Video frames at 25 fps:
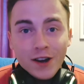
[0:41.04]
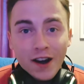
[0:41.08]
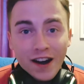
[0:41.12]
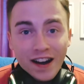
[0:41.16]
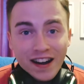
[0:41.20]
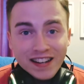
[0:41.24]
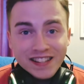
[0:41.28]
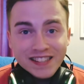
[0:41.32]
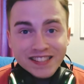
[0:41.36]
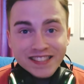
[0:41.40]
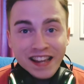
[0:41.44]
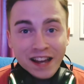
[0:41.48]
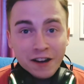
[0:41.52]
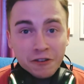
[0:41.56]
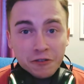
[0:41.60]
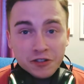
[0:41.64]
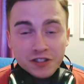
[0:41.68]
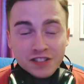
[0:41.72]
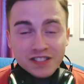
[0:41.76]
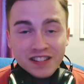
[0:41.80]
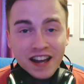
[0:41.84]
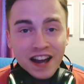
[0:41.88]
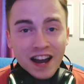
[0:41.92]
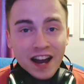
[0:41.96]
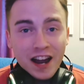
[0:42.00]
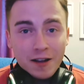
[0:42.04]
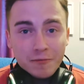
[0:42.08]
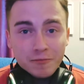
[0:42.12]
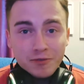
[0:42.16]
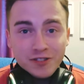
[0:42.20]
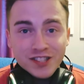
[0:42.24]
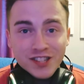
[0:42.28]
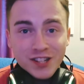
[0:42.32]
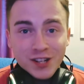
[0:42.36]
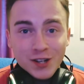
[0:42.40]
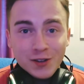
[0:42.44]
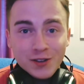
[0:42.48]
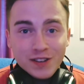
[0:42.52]
Guys, that was
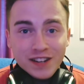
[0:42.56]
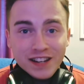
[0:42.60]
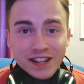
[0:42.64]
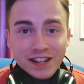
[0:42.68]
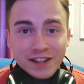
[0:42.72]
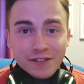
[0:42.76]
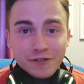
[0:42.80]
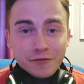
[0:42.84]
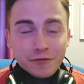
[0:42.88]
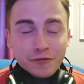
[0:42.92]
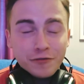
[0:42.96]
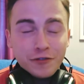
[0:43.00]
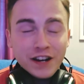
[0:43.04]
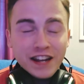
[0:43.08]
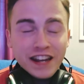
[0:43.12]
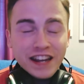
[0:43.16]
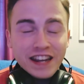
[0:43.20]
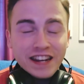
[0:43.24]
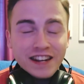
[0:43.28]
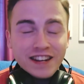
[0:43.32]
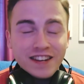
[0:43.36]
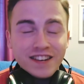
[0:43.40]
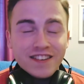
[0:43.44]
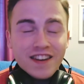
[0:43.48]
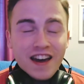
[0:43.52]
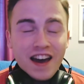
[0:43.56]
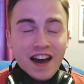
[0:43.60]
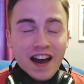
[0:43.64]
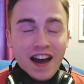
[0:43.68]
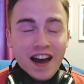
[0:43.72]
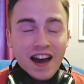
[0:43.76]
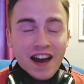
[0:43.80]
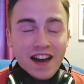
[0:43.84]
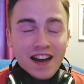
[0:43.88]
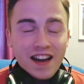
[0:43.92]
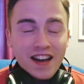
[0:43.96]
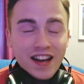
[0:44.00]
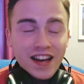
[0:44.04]
absolutely freaking
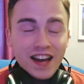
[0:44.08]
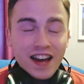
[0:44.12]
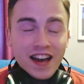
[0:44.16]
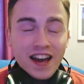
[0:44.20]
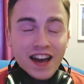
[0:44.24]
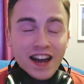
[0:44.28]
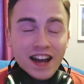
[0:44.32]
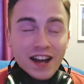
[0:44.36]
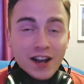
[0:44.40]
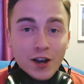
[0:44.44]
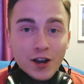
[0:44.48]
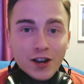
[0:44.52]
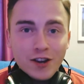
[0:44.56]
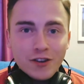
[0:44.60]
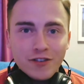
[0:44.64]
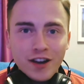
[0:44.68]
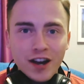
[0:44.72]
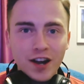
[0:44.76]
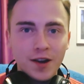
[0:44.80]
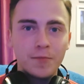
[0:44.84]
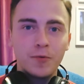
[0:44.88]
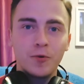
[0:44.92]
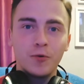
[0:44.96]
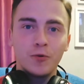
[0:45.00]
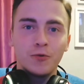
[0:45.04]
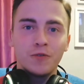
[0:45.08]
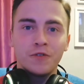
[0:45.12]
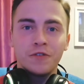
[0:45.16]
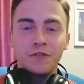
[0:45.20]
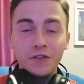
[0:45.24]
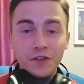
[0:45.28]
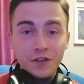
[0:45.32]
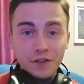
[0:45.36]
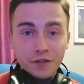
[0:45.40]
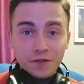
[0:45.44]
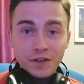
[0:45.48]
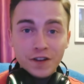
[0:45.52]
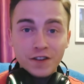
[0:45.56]
incredible.
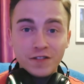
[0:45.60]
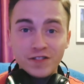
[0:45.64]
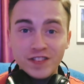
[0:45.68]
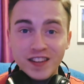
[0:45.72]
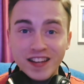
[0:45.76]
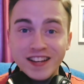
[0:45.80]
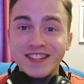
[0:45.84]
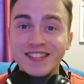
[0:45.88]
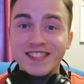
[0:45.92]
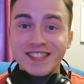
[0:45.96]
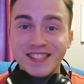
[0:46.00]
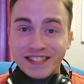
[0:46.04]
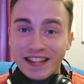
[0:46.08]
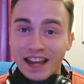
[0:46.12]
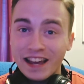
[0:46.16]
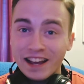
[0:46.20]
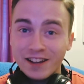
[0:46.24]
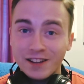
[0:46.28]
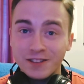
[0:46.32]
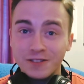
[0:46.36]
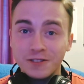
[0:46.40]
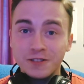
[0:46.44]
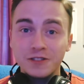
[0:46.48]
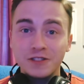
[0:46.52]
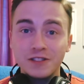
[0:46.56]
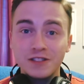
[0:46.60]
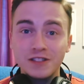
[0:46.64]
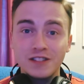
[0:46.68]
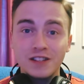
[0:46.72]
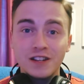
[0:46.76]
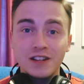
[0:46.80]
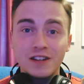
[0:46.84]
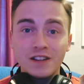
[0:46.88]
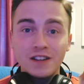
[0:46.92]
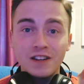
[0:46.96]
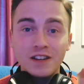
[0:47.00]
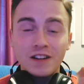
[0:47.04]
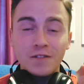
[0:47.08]
For the 15 seconds,
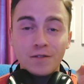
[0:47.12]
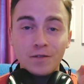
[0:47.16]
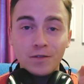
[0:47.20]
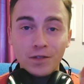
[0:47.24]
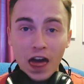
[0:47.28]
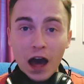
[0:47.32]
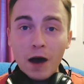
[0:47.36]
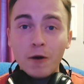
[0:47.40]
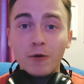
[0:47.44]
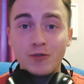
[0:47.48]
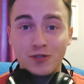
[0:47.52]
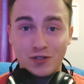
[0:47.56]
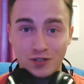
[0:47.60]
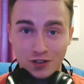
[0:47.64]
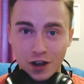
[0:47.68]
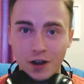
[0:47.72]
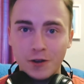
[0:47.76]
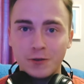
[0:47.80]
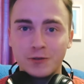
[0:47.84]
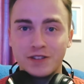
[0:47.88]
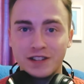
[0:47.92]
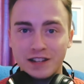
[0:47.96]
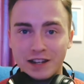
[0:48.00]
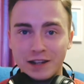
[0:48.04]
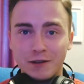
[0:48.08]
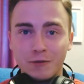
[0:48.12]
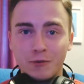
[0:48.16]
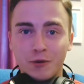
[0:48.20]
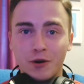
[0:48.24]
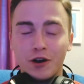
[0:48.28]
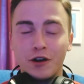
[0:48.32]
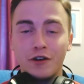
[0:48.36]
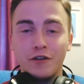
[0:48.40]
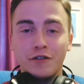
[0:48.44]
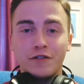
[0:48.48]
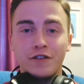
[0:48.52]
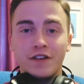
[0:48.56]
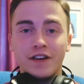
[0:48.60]
that was totally
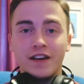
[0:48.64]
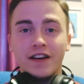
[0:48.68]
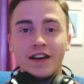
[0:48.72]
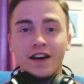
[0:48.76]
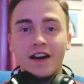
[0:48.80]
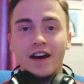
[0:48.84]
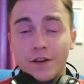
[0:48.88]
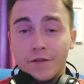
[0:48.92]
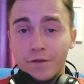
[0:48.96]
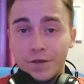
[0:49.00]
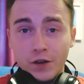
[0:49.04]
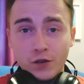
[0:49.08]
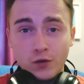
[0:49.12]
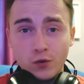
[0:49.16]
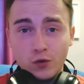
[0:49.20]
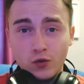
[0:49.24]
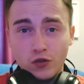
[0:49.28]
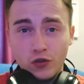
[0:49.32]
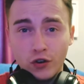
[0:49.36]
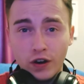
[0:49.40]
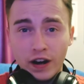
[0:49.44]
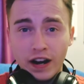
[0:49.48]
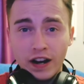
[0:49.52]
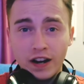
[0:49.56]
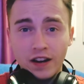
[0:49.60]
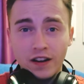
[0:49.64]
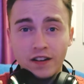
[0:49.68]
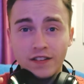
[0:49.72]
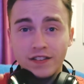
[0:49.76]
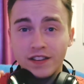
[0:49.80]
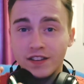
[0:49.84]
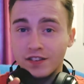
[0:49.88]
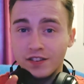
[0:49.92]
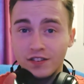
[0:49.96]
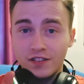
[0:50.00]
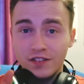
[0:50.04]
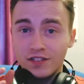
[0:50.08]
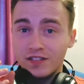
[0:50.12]
worth it. The official trailer,
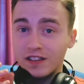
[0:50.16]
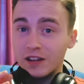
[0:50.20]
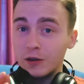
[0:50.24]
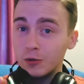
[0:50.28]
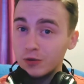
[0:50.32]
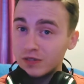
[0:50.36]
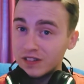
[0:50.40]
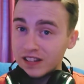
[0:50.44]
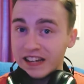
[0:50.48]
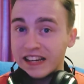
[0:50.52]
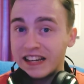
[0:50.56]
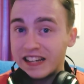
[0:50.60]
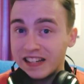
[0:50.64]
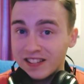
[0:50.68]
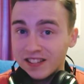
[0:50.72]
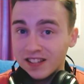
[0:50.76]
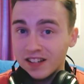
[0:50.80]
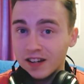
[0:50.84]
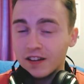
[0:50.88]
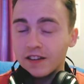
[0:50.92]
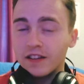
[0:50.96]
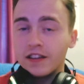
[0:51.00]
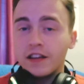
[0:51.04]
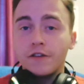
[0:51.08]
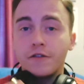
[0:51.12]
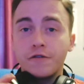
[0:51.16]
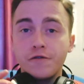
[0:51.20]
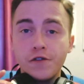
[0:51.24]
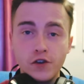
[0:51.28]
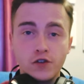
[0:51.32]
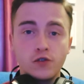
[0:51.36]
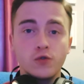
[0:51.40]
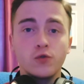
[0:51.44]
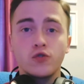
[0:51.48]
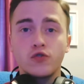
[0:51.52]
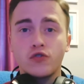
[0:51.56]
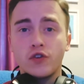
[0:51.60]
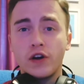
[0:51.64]
this is just a little teaser. The
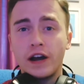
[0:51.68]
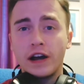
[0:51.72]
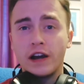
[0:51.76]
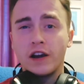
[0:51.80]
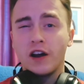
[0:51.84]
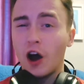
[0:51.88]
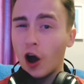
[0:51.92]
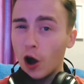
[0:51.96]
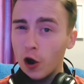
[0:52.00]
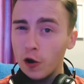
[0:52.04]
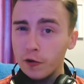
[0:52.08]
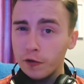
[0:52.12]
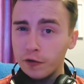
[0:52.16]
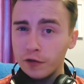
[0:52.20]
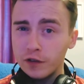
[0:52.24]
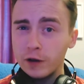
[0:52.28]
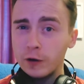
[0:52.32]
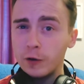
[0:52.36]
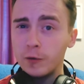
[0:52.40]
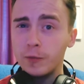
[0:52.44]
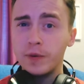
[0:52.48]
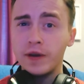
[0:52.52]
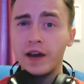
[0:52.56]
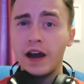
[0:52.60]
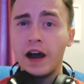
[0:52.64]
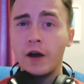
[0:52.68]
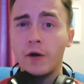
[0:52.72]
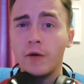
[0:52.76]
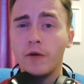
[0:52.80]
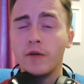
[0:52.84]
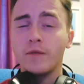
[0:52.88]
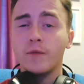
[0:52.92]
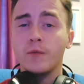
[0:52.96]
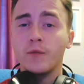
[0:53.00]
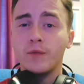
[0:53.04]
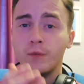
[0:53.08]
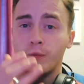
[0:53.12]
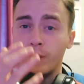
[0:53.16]
official trailer hopefully will be
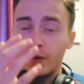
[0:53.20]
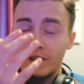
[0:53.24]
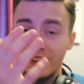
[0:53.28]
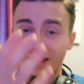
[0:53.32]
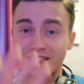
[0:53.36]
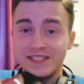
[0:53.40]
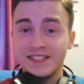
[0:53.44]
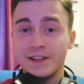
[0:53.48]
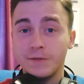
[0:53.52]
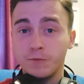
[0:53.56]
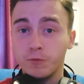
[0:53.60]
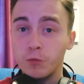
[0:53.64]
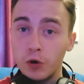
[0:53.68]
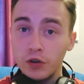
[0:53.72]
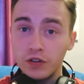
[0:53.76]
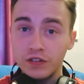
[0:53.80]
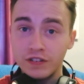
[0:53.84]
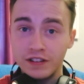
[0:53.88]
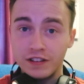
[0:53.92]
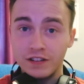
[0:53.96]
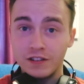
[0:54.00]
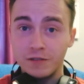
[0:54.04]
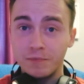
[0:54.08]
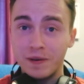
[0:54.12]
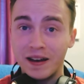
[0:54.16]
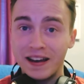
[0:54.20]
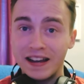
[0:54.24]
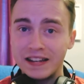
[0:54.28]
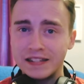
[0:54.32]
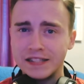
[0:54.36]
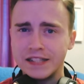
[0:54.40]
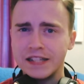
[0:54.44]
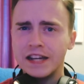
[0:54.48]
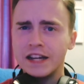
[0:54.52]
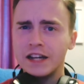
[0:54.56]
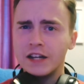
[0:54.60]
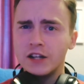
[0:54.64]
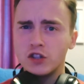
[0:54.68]
out, well, they said watch this
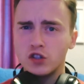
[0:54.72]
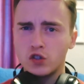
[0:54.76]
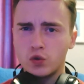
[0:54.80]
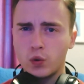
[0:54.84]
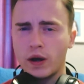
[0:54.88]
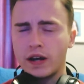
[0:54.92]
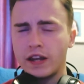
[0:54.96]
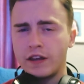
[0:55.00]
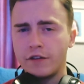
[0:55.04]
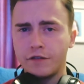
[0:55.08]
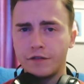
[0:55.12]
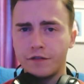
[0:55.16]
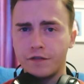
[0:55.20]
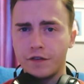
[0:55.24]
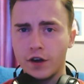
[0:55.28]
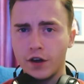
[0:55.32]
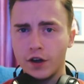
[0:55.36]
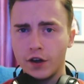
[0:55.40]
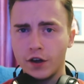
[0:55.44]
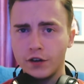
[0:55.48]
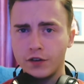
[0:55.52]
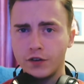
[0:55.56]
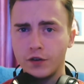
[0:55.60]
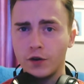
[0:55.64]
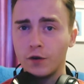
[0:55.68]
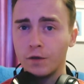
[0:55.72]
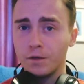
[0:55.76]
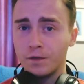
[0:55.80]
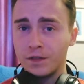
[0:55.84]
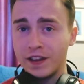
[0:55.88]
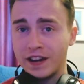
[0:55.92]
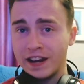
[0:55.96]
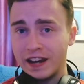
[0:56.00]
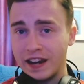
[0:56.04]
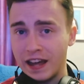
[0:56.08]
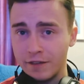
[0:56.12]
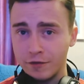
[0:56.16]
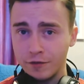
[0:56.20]
space, 23rd of
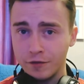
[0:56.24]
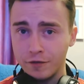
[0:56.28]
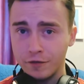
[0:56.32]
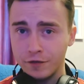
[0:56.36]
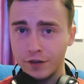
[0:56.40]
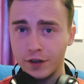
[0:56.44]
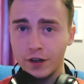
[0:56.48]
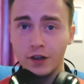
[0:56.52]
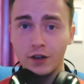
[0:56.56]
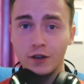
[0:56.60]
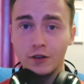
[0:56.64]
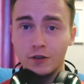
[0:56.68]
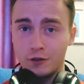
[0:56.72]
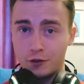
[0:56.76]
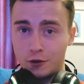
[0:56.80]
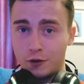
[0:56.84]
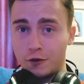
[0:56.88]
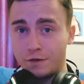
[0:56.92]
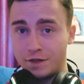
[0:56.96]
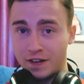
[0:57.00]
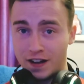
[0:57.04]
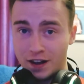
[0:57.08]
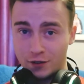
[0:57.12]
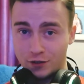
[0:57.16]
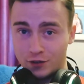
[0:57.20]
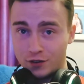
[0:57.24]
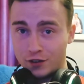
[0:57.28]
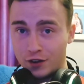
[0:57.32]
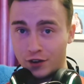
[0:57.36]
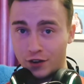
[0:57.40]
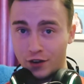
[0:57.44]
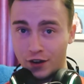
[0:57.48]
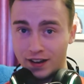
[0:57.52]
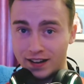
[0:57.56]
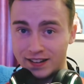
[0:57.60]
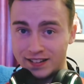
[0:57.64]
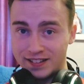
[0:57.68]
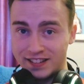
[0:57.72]
the 11th,
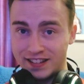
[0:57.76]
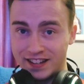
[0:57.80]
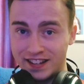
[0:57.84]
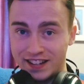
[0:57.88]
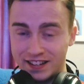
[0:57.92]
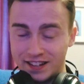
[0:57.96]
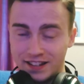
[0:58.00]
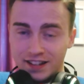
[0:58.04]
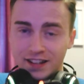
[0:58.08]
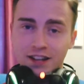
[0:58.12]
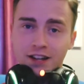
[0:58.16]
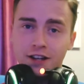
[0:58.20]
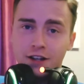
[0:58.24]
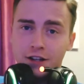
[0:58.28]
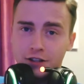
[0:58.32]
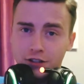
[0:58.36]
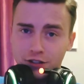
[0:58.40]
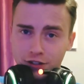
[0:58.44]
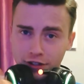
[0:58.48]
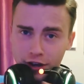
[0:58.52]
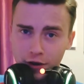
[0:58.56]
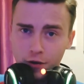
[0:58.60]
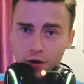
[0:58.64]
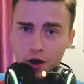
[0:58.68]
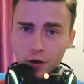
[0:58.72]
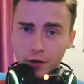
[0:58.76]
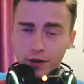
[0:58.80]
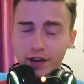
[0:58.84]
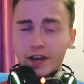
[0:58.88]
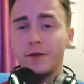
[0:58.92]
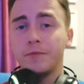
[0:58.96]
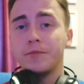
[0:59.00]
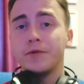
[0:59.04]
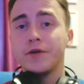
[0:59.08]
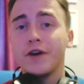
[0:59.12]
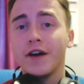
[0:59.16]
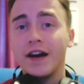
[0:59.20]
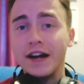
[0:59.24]
2019. So I'll
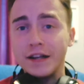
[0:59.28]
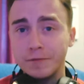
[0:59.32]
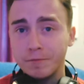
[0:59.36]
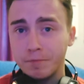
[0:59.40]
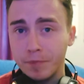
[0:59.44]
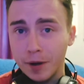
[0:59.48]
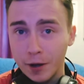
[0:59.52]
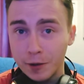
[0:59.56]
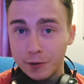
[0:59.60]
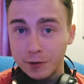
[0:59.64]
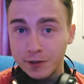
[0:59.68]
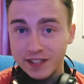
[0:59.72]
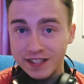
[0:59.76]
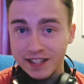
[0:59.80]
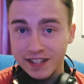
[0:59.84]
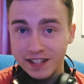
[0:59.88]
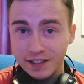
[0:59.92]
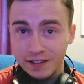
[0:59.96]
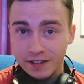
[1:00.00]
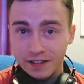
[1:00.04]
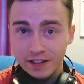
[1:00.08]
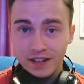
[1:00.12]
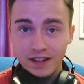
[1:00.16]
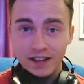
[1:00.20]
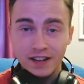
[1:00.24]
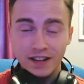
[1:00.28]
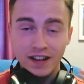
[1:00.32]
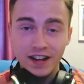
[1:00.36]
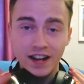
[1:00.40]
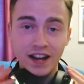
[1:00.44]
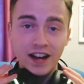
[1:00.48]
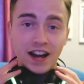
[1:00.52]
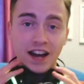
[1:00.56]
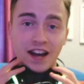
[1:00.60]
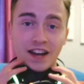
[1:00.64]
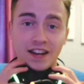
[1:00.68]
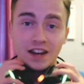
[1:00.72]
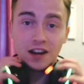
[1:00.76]
keep you guys posted.
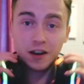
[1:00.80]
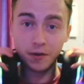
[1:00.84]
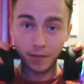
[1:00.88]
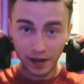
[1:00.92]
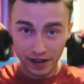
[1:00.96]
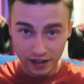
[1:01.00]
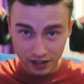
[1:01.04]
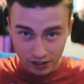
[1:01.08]
And in the